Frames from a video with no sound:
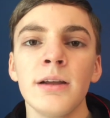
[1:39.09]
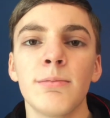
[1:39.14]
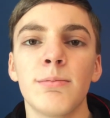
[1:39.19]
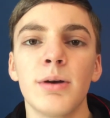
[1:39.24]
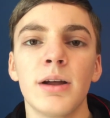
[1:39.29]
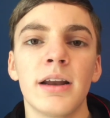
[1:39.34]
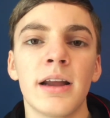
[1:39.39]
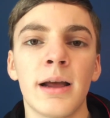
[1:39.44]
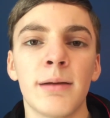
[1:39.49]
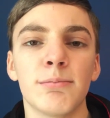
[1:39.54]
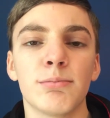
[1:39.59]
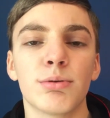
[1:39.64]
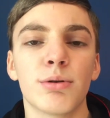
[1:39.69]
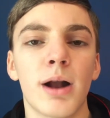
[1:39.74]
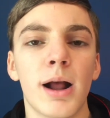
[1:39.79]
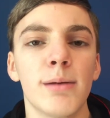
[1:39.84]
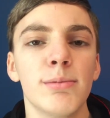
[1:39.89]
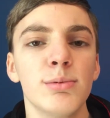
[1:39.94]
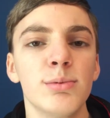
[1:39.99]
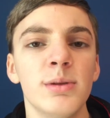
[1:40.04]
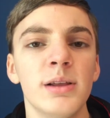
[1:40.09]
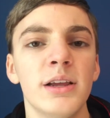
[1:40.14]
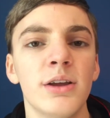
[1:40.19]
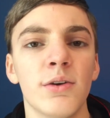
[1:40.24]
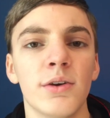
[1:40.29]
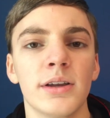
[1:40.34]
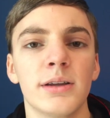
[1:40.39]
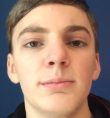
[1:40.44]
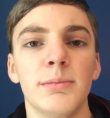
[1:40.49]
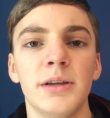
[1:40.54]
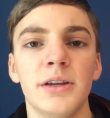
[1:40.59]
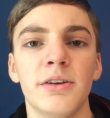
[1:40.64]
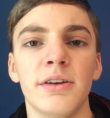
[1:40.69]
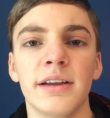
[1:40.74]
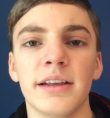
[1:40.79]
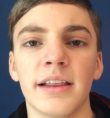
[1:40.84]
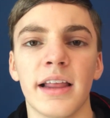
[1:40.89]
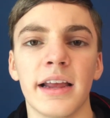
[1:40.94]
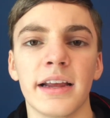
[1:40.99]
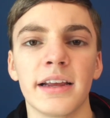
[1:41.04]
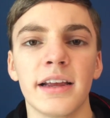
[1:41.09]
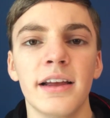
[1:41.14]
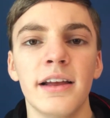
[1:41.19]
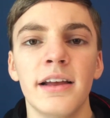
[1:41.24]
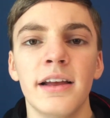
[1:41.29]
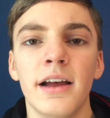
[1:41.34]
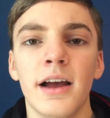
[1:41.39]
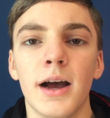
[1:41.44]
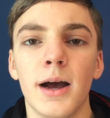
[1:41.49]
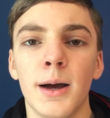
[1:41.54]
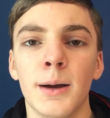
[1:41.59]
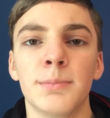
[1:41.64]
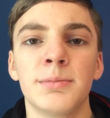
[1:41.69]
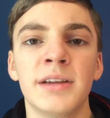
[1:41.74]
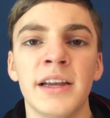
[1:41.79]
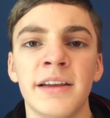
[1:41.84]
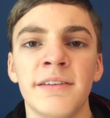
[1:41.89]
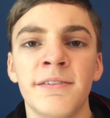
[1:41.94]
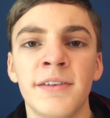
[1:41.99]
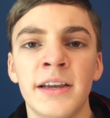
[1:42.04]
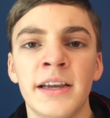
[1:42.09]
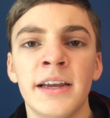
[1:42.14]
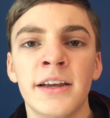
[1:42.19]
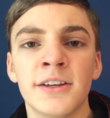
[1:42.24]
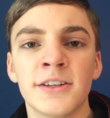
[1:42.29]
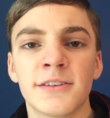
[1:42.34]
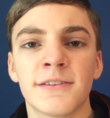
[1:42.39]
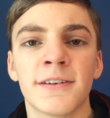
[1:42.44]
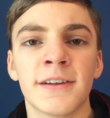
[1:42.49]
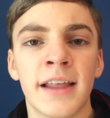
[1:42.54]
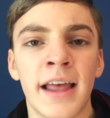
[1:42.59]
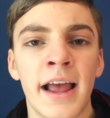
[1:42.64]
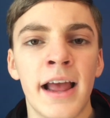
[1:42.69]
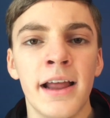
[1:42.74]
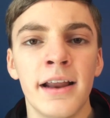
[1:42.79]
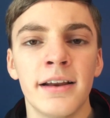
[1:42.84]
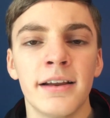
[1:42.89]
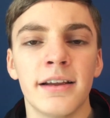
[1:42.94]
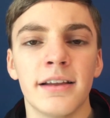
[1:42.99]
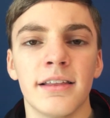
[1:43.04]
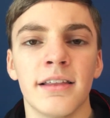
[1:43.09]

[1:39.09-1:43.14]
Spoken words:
But I'm probably going to be doing like update videos for that,